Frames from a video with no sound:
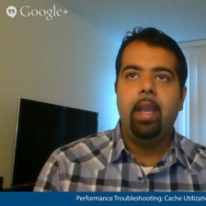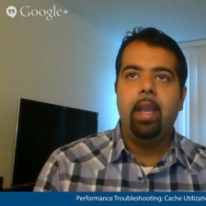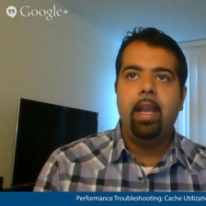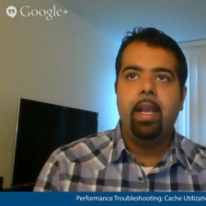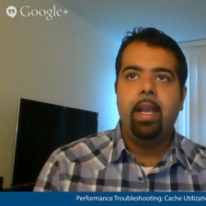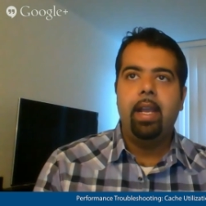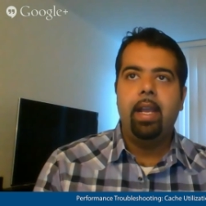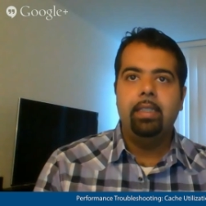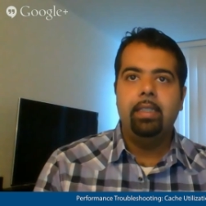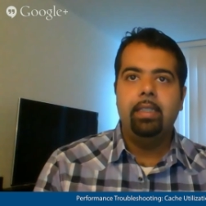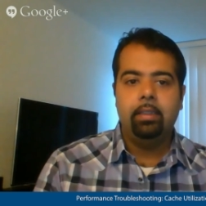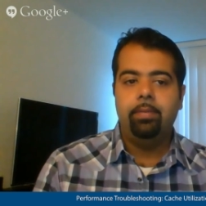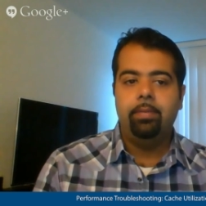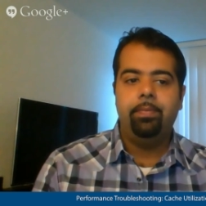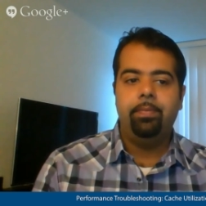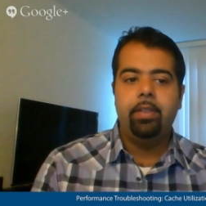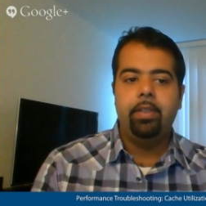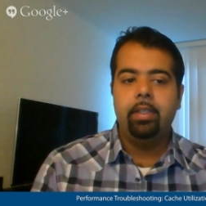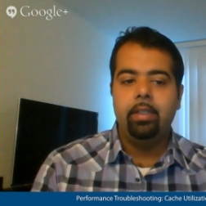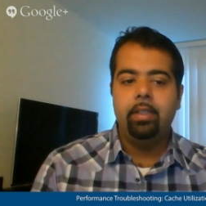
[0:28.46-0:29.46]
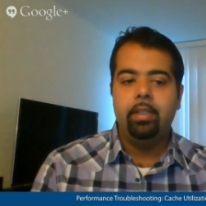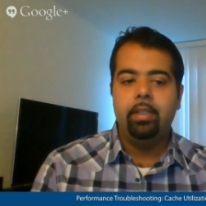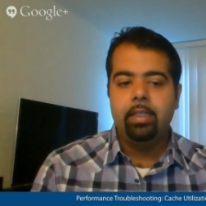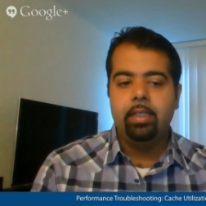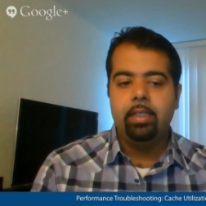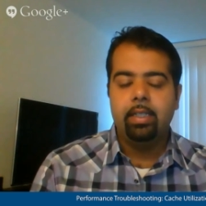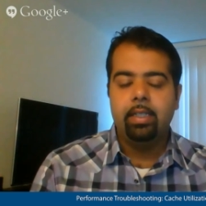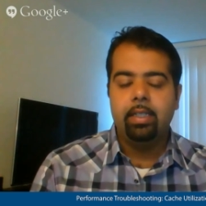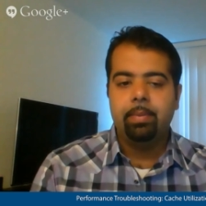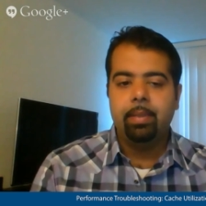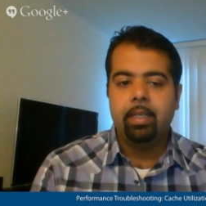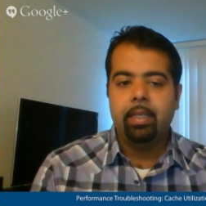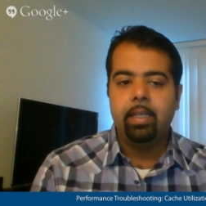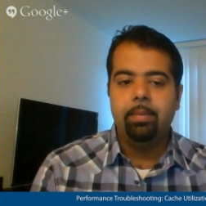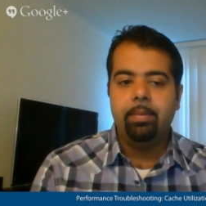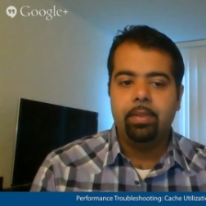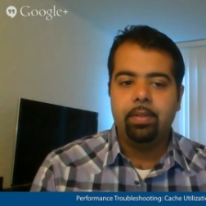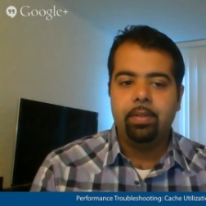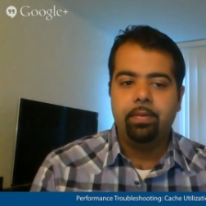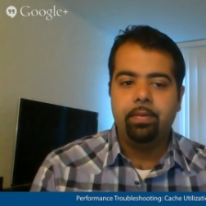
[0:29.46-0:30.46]
as the disk
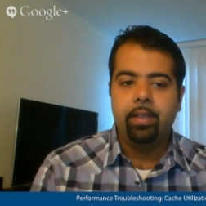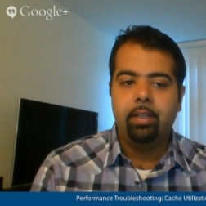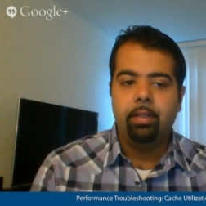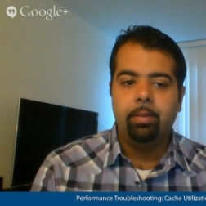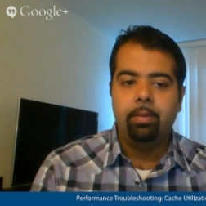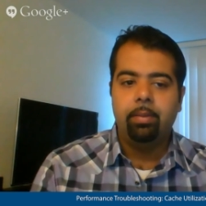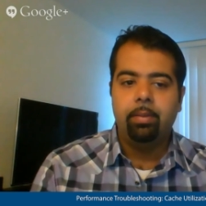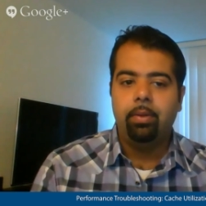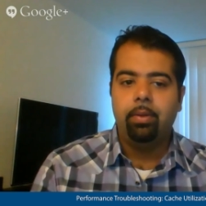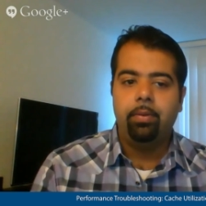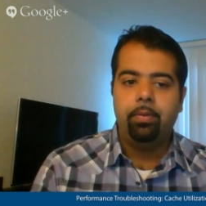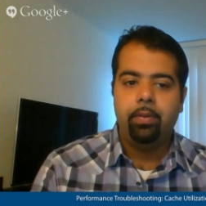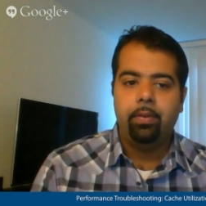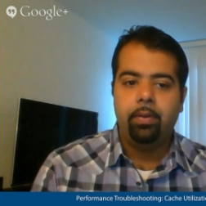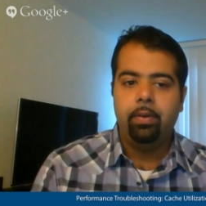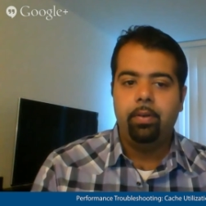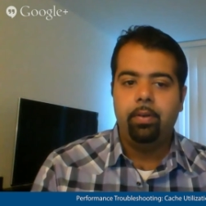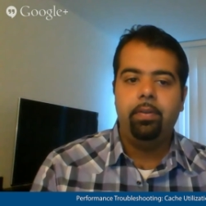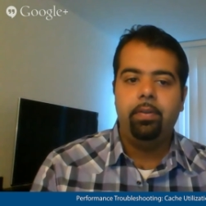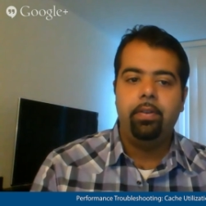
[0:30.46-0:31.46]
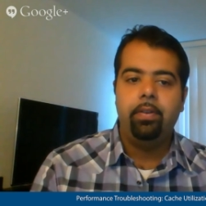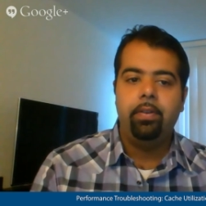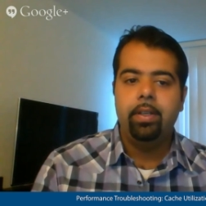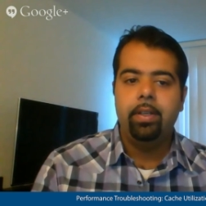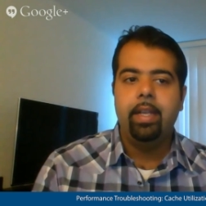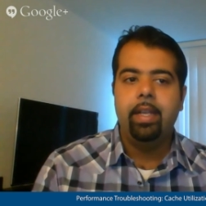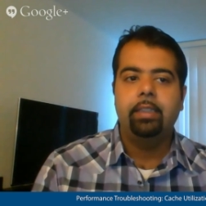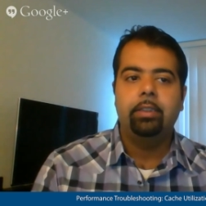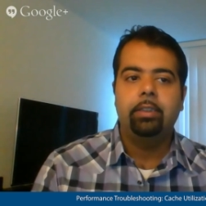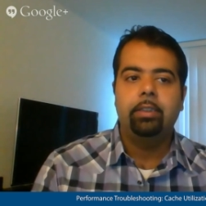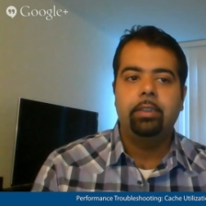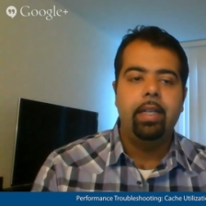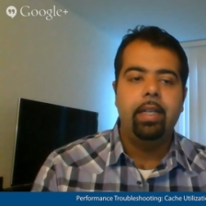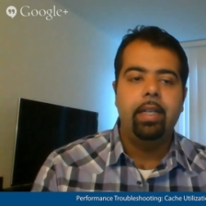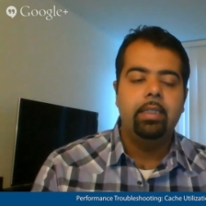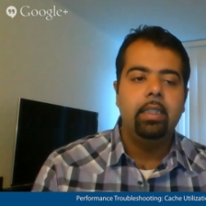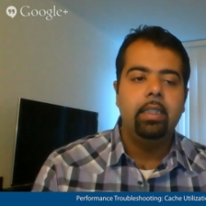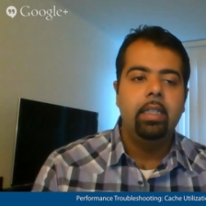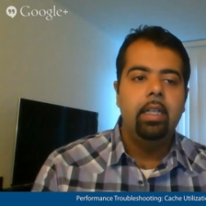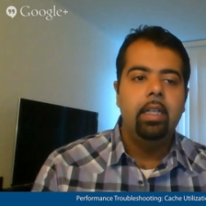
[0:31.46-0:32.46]
becomes available for the next writes.
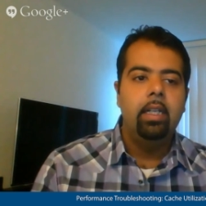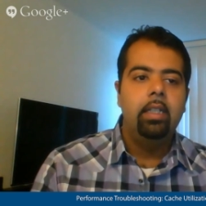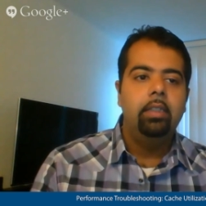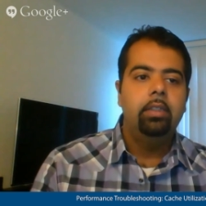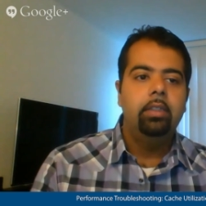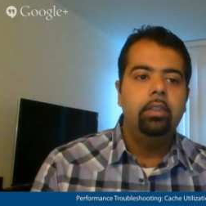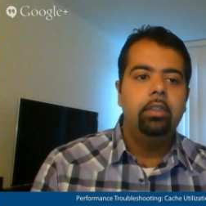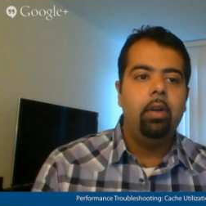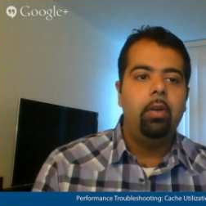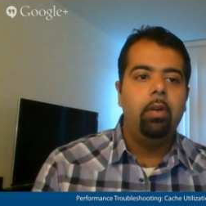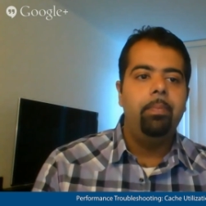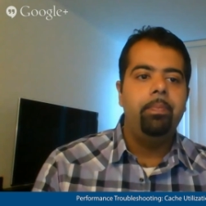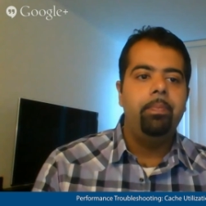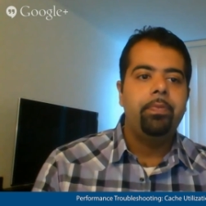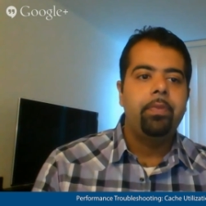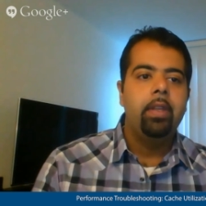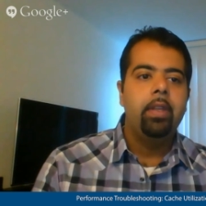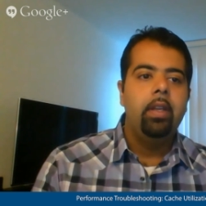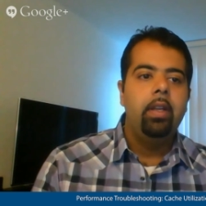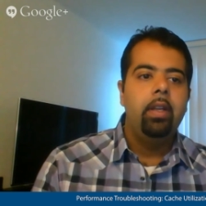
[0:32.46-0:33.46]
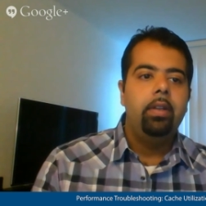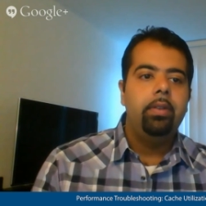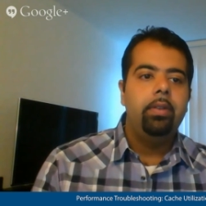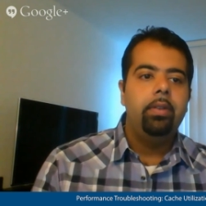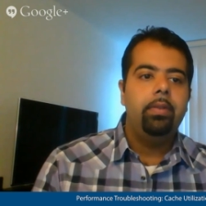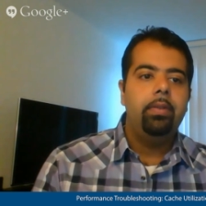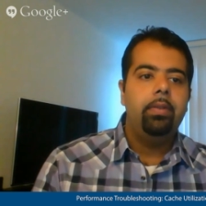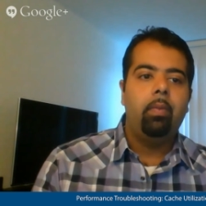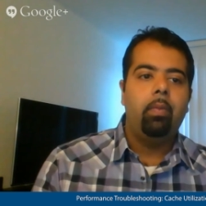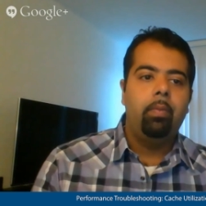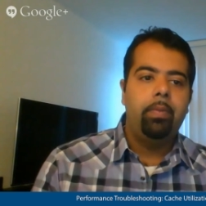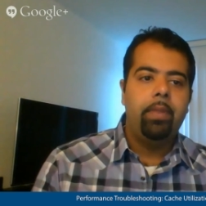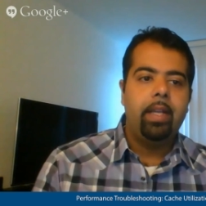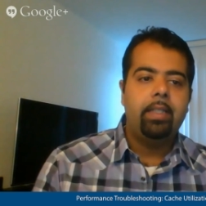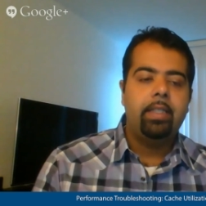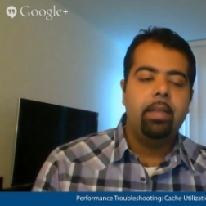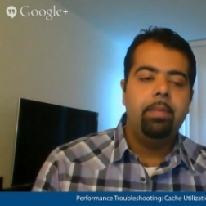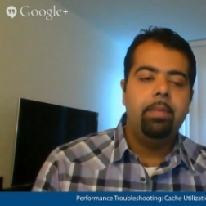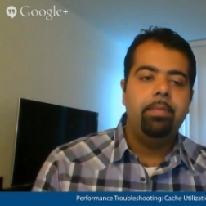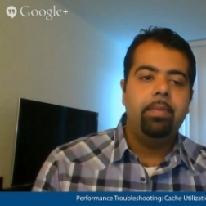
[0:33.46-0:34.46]
So
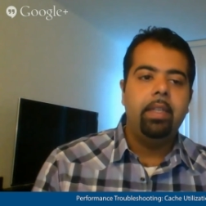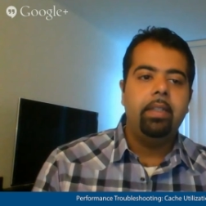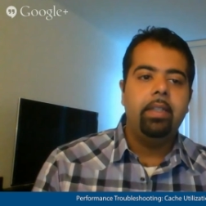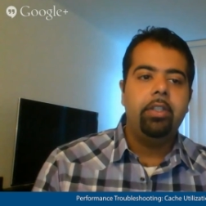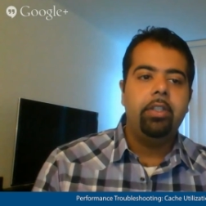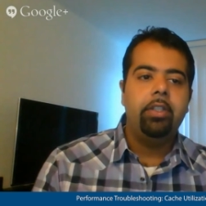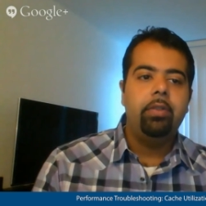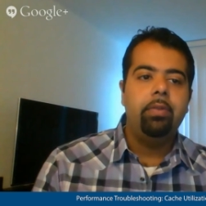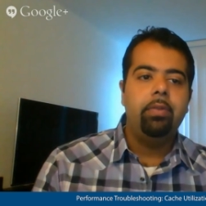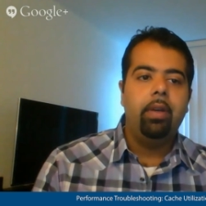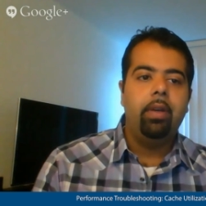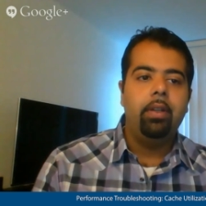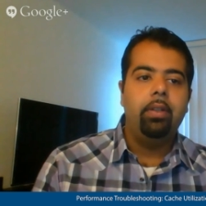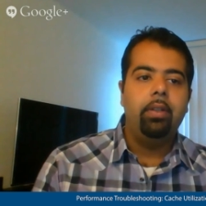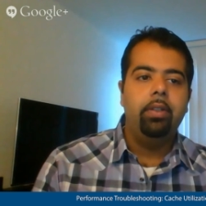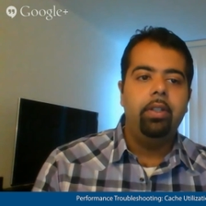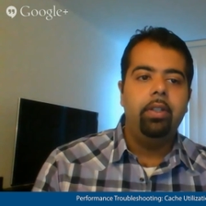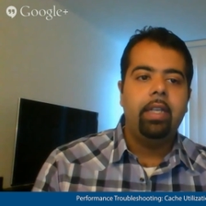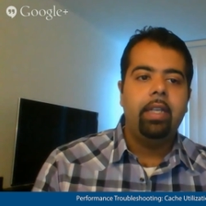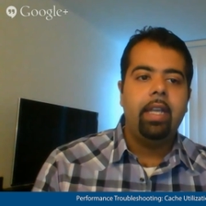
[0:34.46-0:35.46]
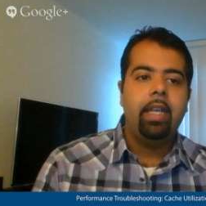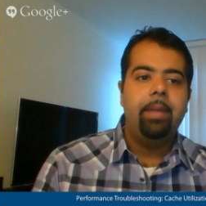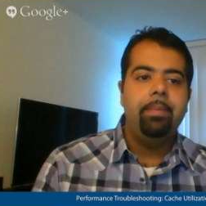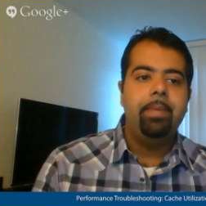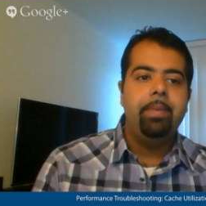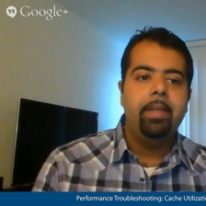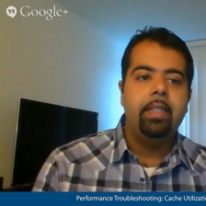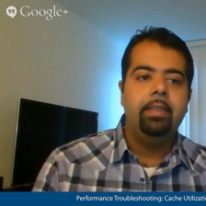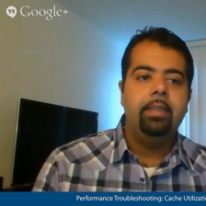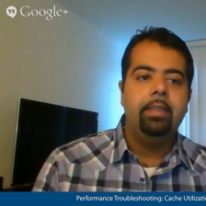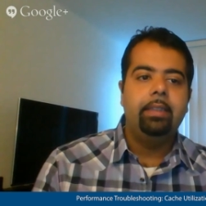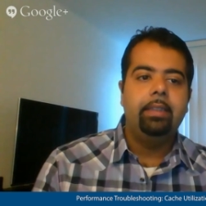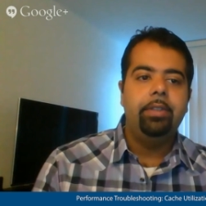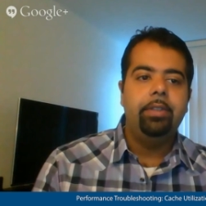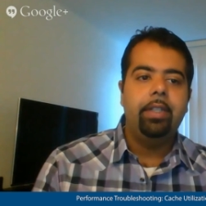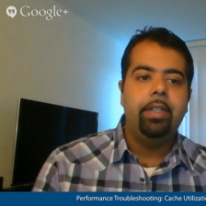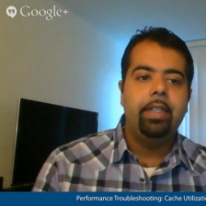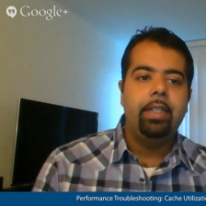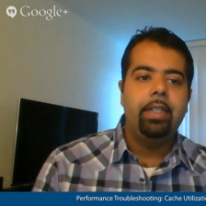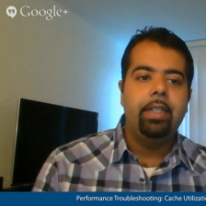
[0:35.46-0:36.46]
that's something that you want to look at, because you
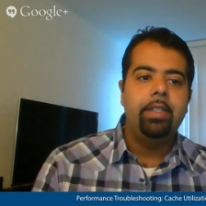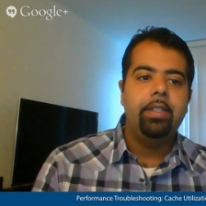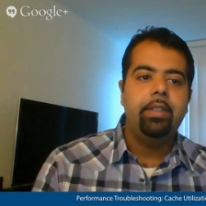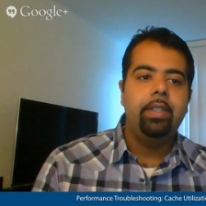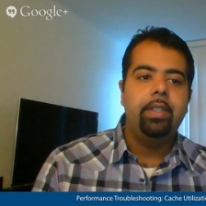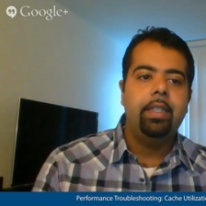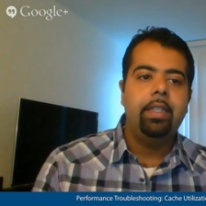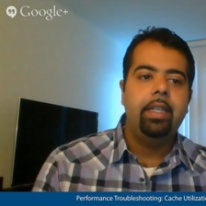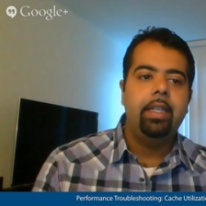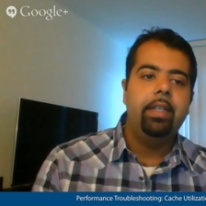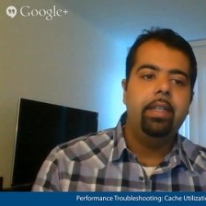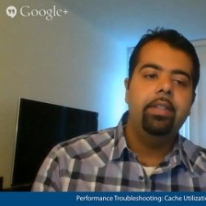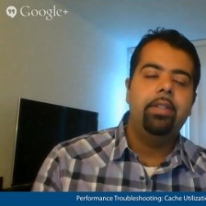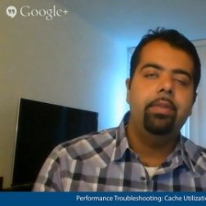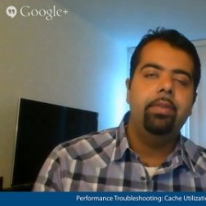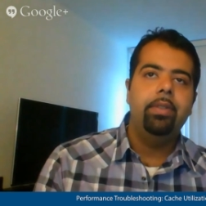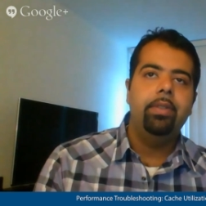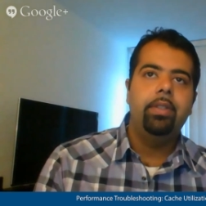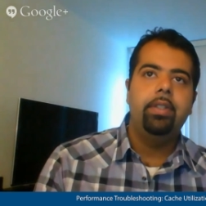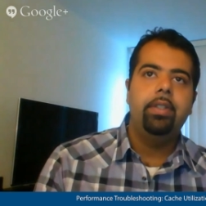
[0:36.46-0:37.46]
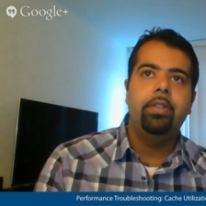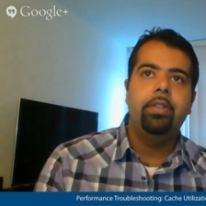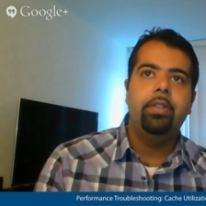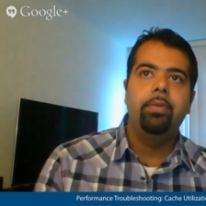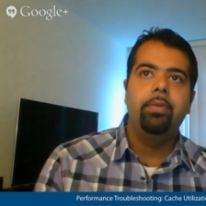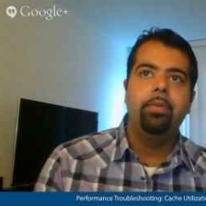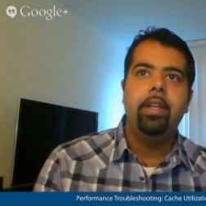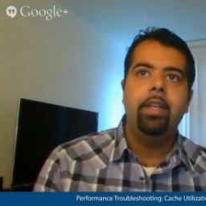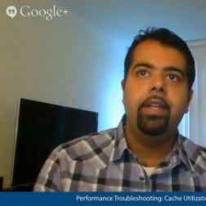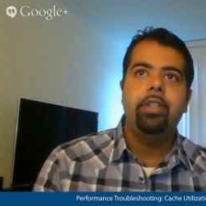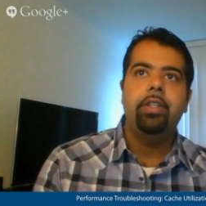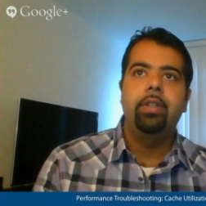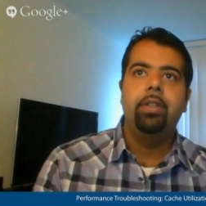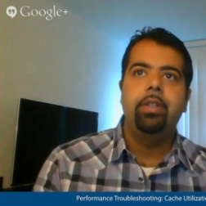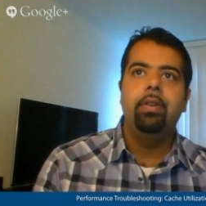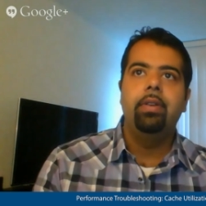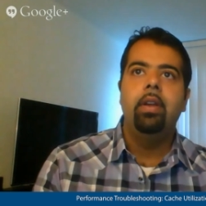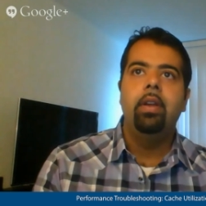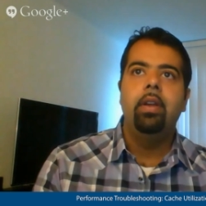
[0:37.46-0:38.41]
can easily get into a situation